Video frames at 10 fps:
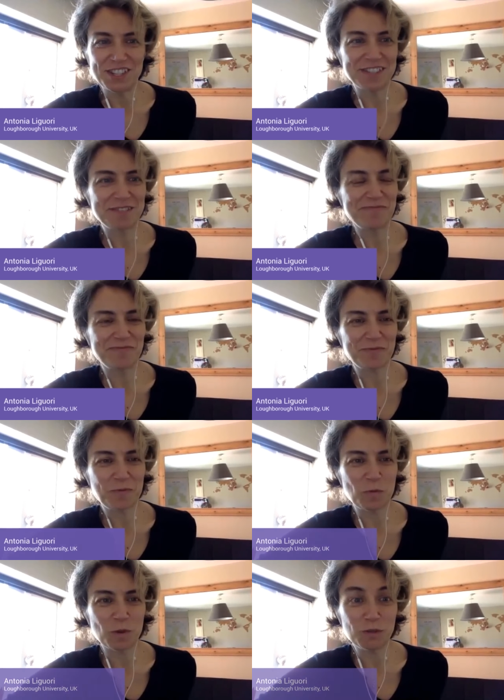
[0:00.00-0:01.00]
is,
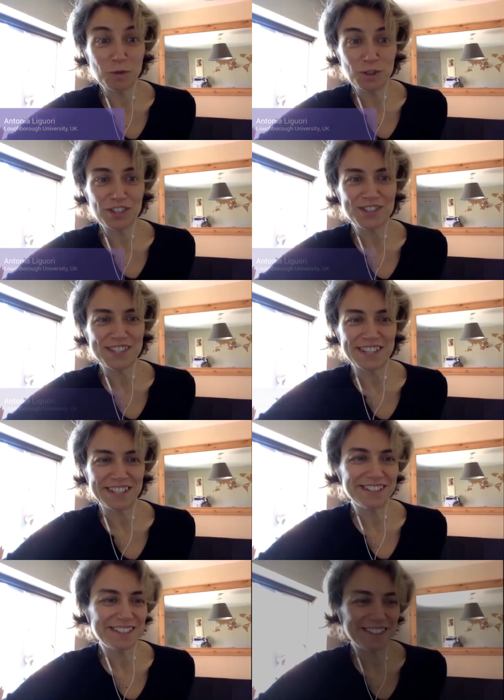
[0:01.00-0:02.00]
what would you
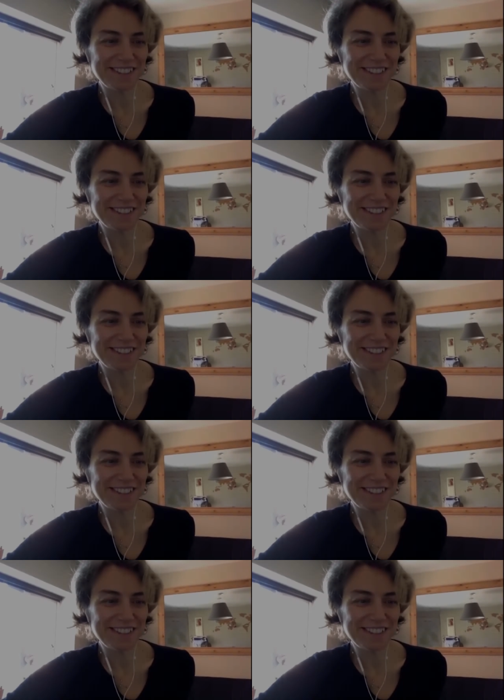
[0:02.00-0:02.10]
say?